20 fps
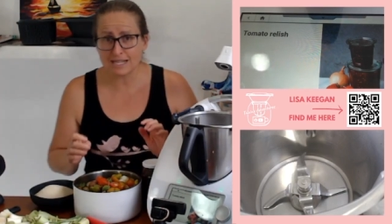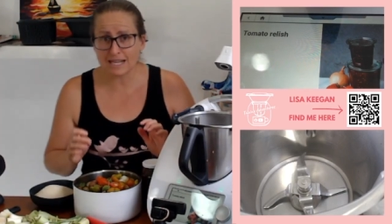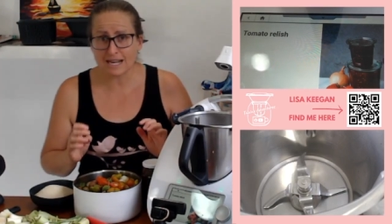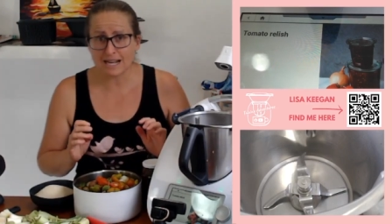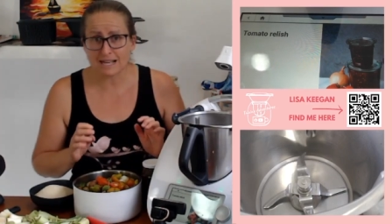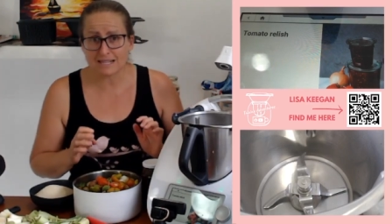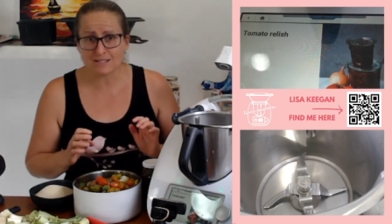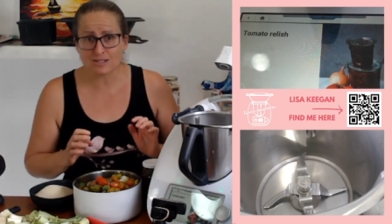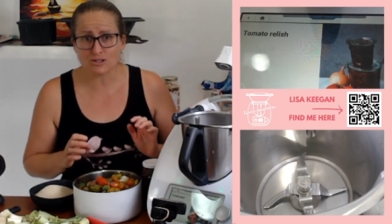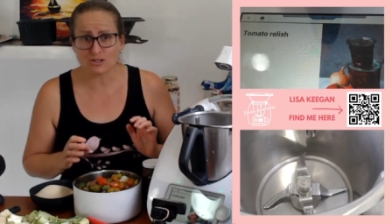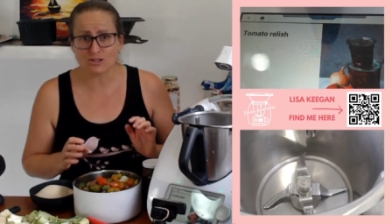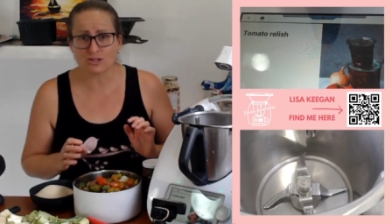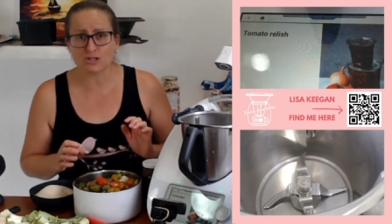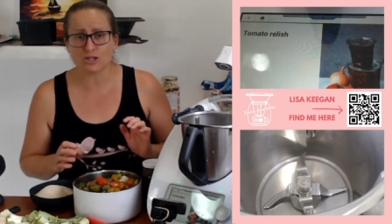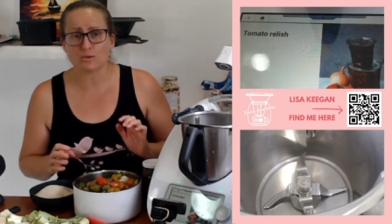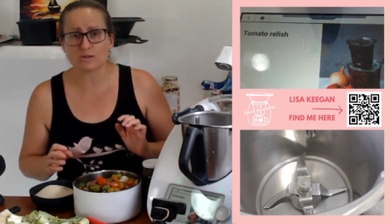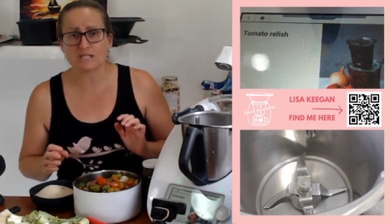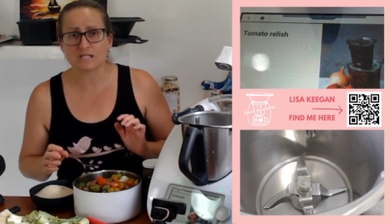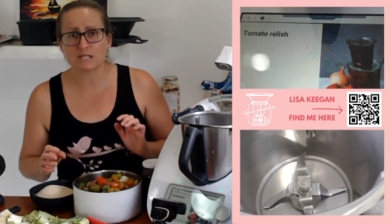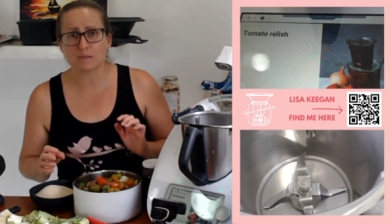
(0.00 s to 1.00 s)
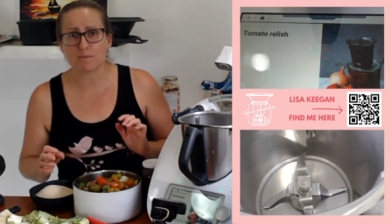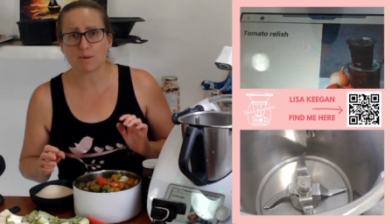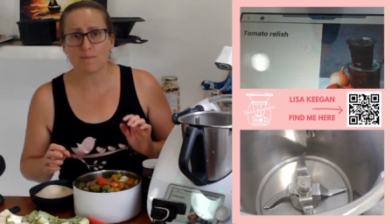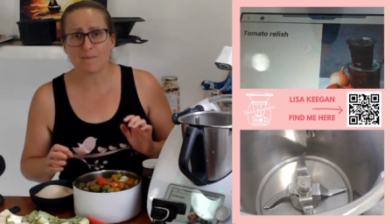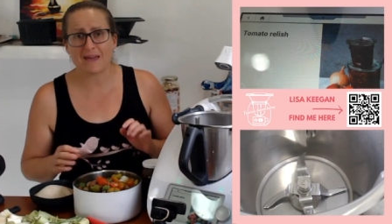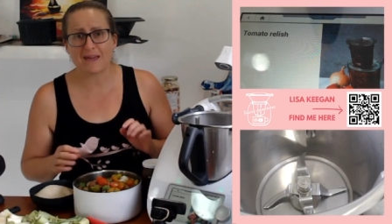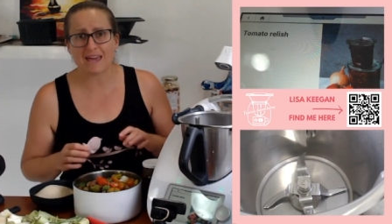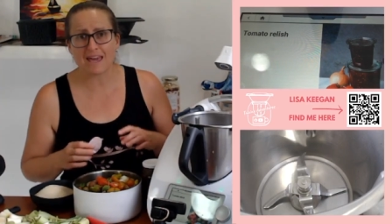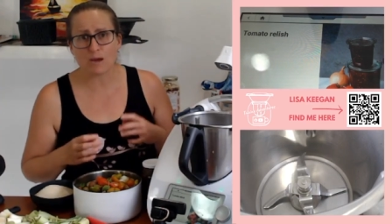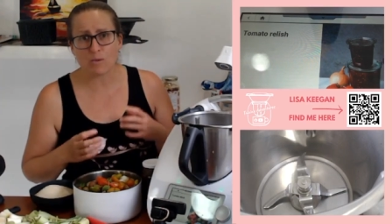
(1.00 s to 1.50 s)
I'd ask you to do is to
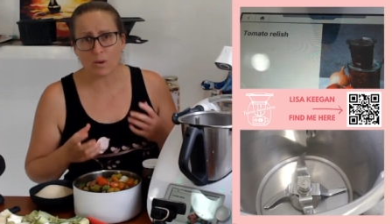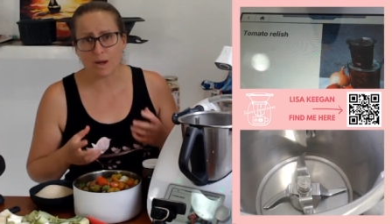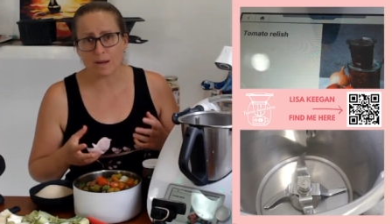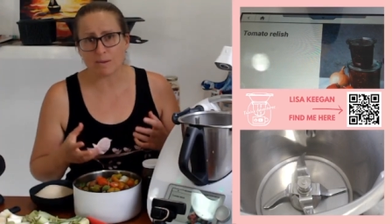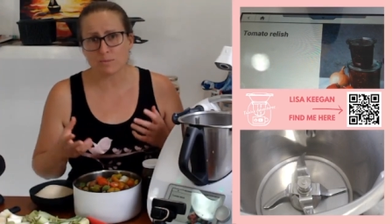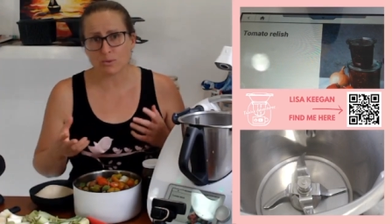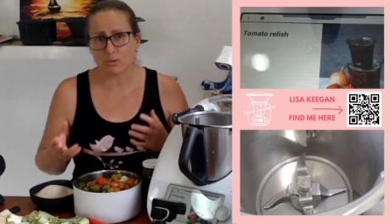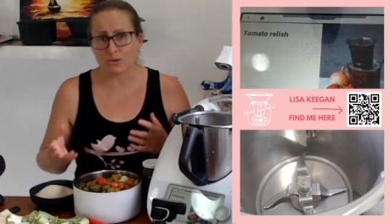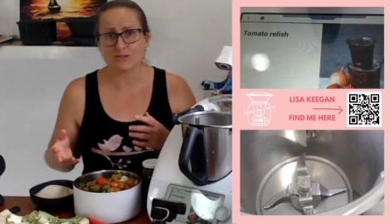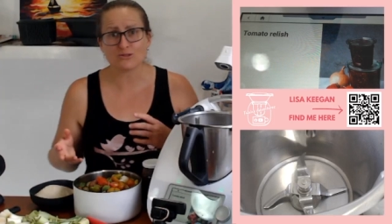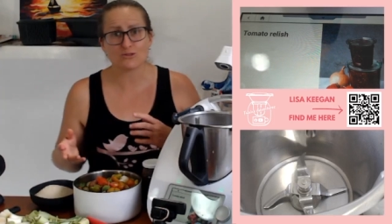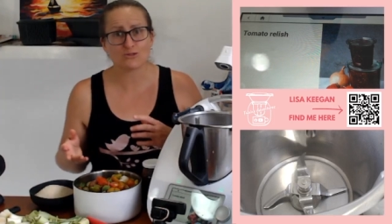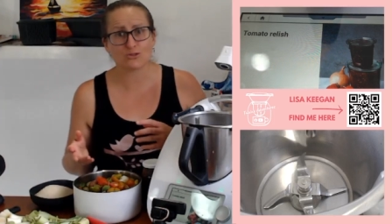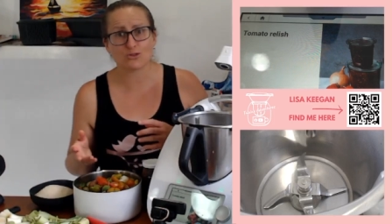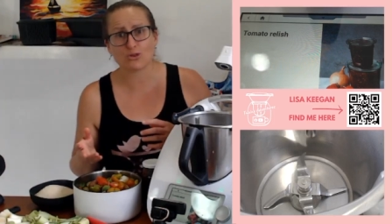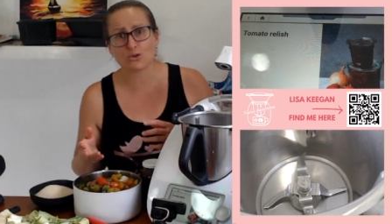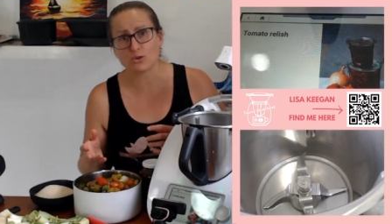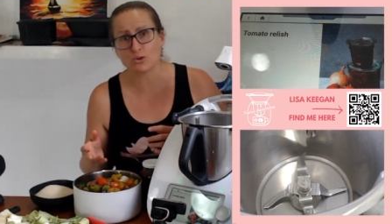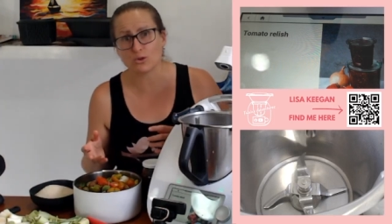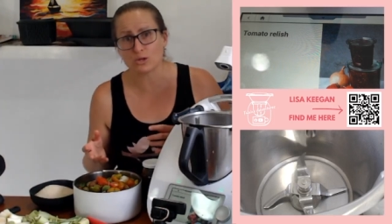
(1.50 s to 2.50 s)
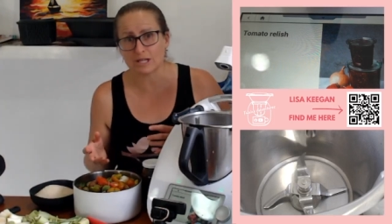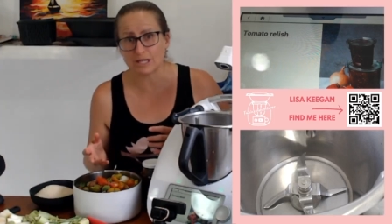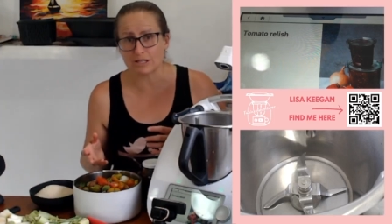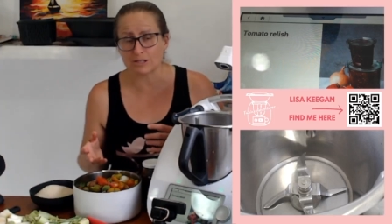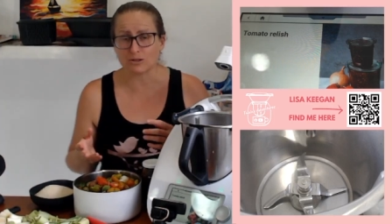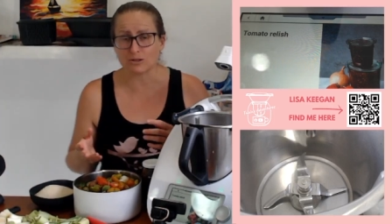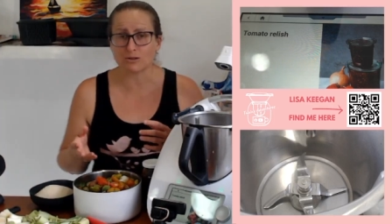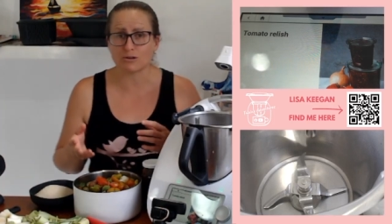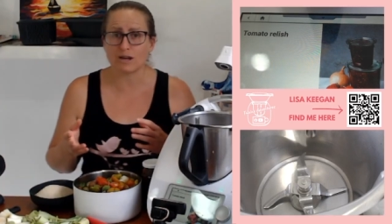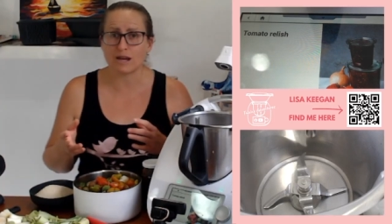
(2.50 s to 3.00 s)
prepare 1.2
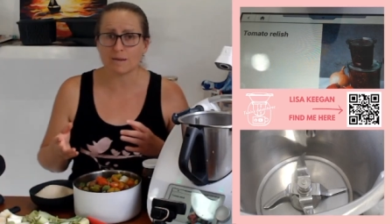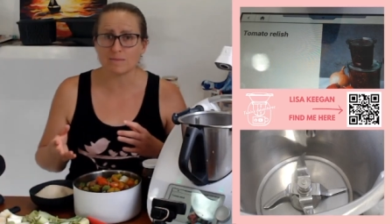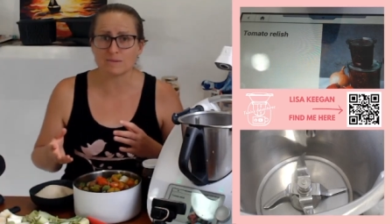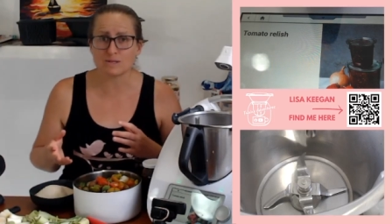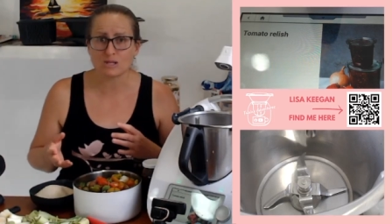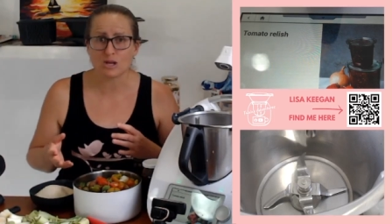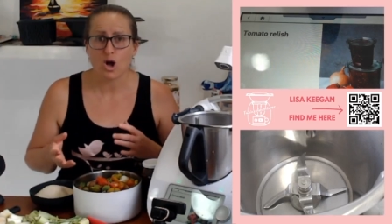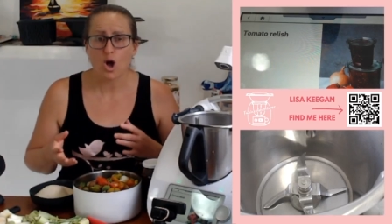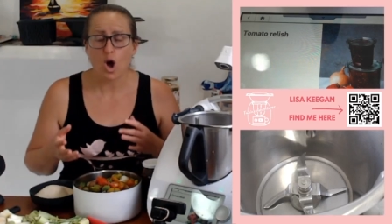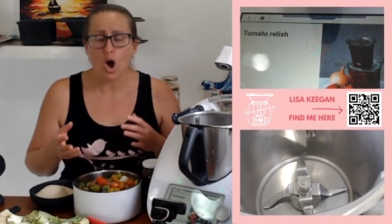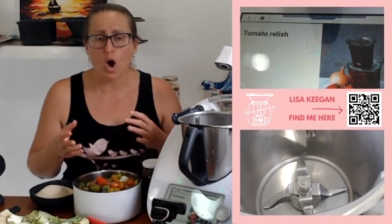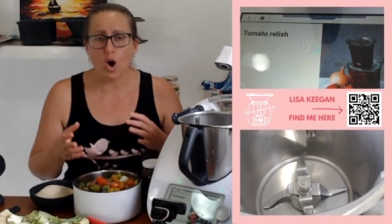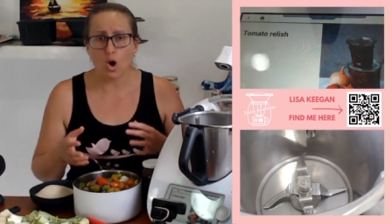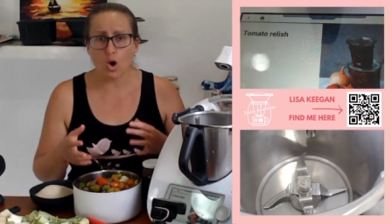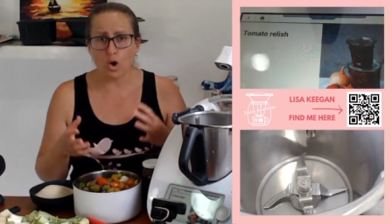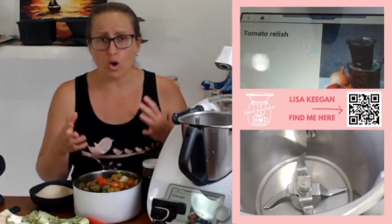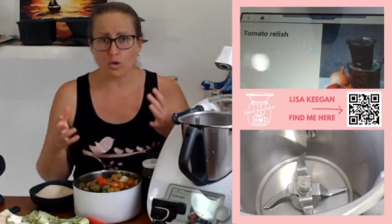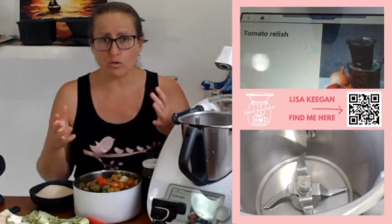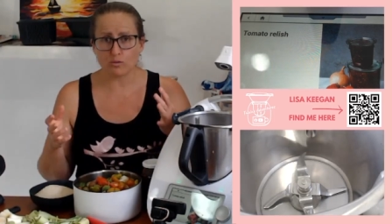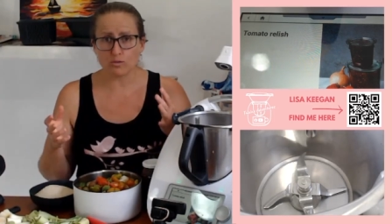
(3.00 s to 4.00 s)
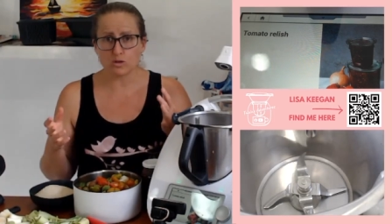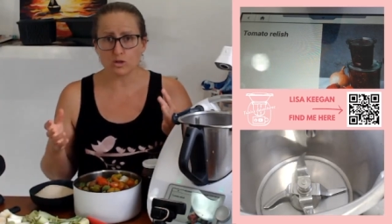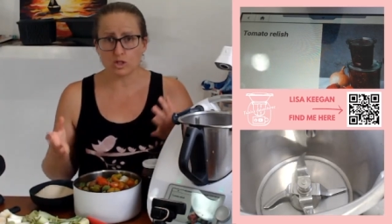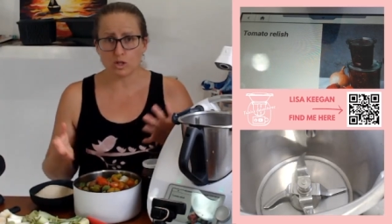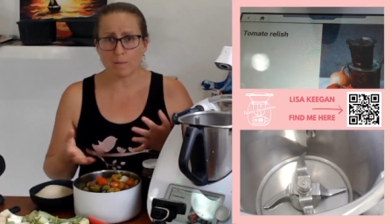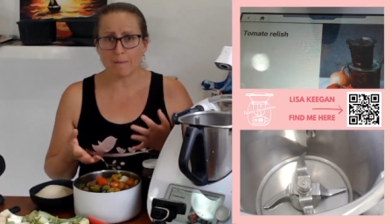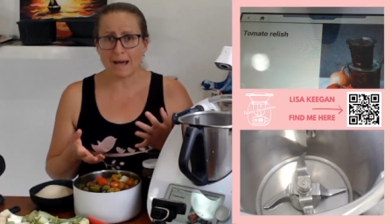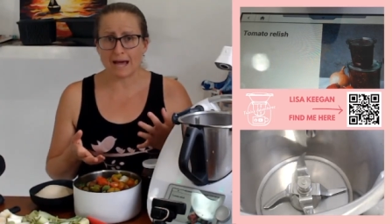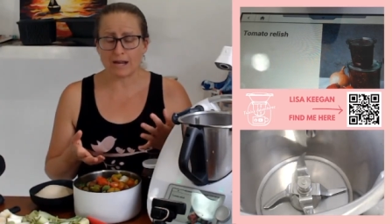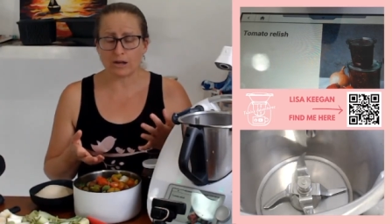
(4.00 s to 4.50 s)
kilograms of
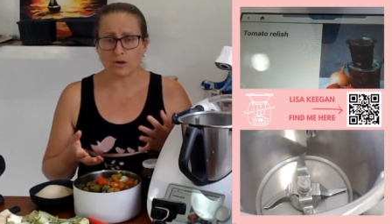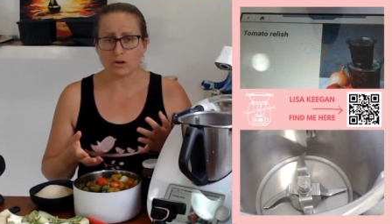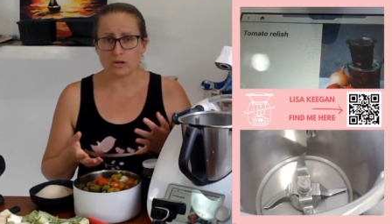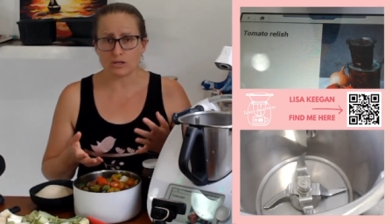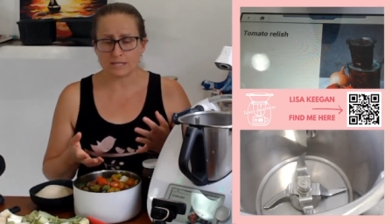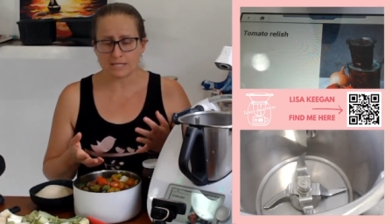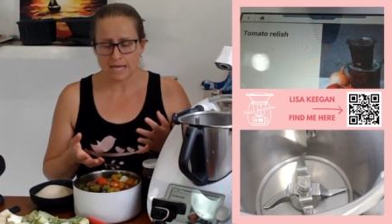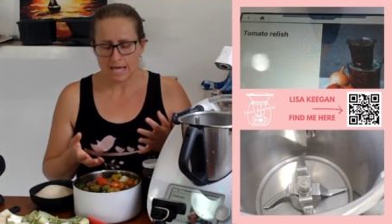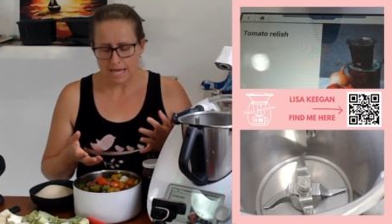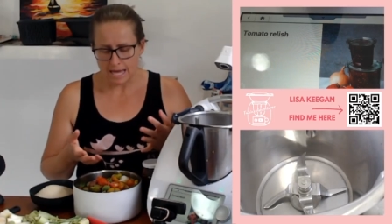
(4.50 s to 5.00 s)
tomatoes.